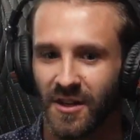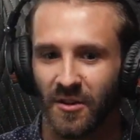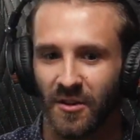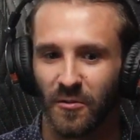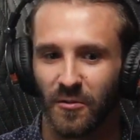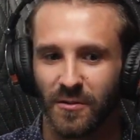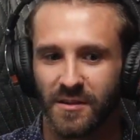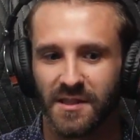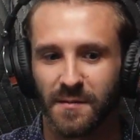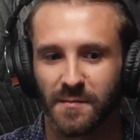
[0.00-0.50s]

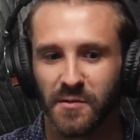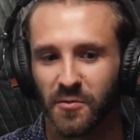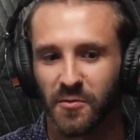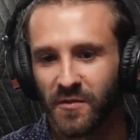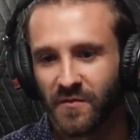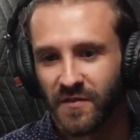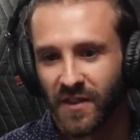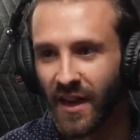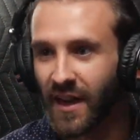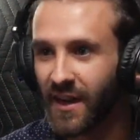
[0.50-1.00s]
some
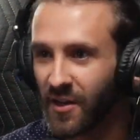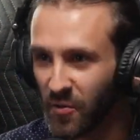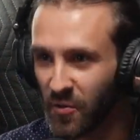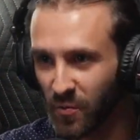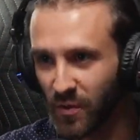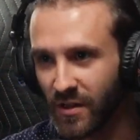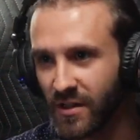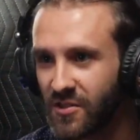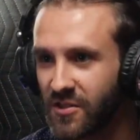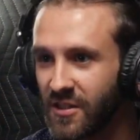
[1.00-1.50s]
sort of guide or
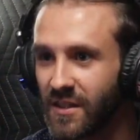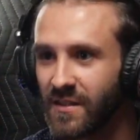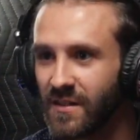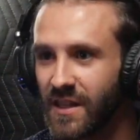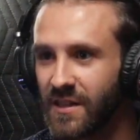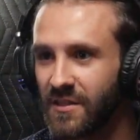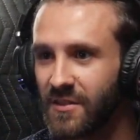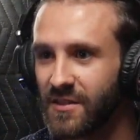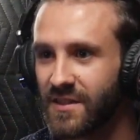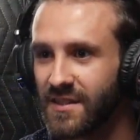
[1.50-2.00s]
worksheet,
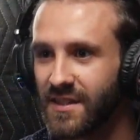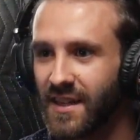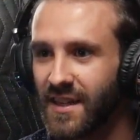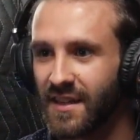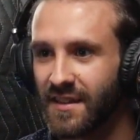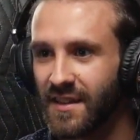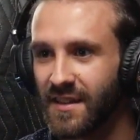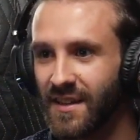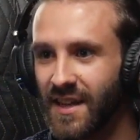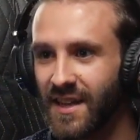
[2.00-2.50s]
like you're
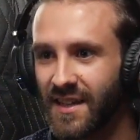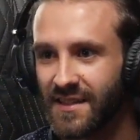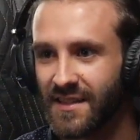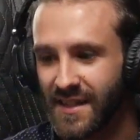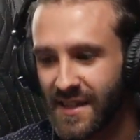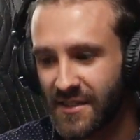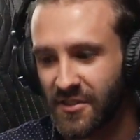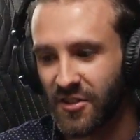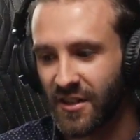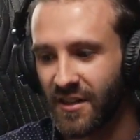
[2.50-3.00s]
saying, that like is
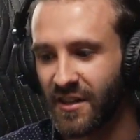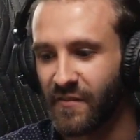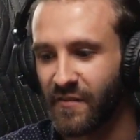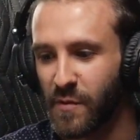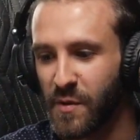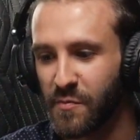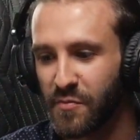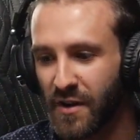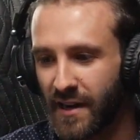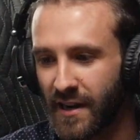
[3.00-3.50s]
actually going to give
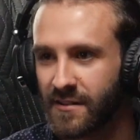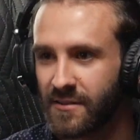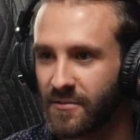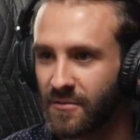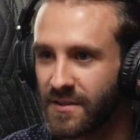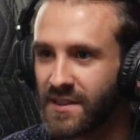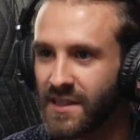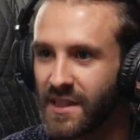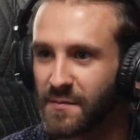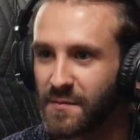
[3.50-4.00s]
me
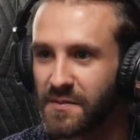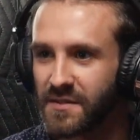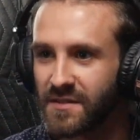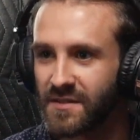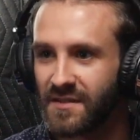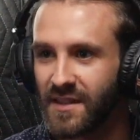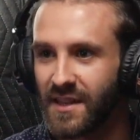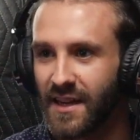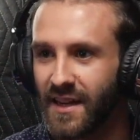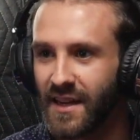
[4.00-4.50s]
practical tips
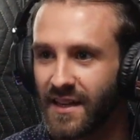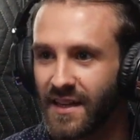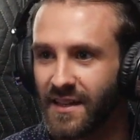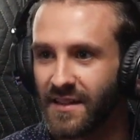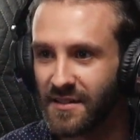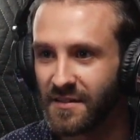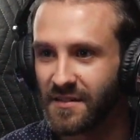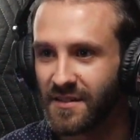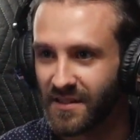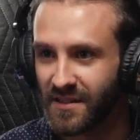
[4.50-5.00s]
that I
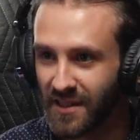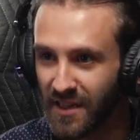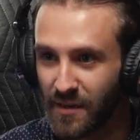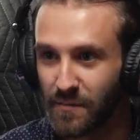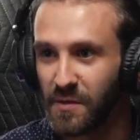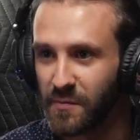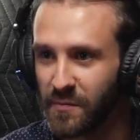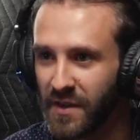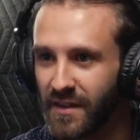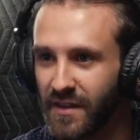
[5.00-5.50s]
can implement.